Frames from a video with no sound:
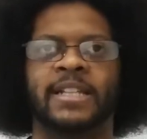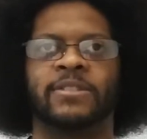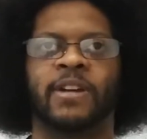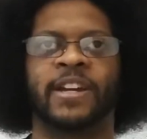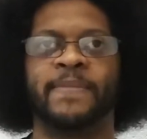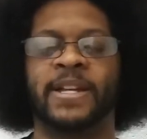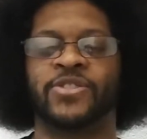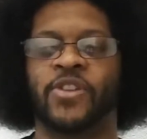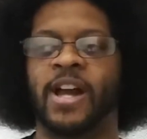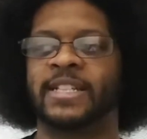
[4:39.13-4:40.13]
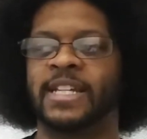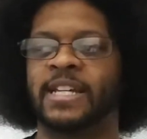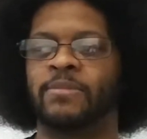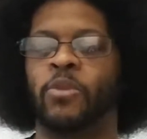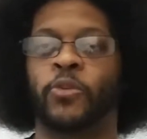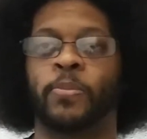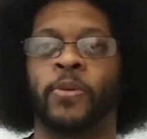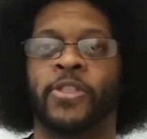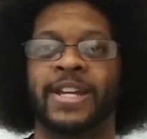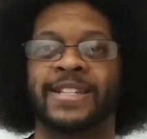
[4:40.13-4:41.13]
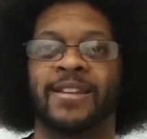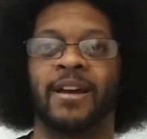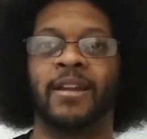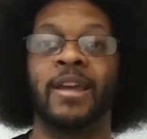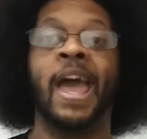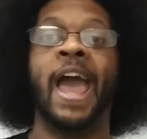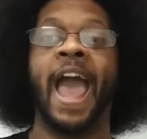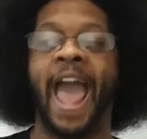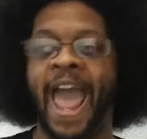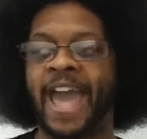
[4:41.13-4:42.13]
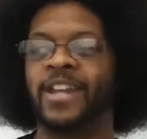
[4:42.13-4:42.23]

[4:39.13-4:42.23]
but I highly recommend trying to get multiple things done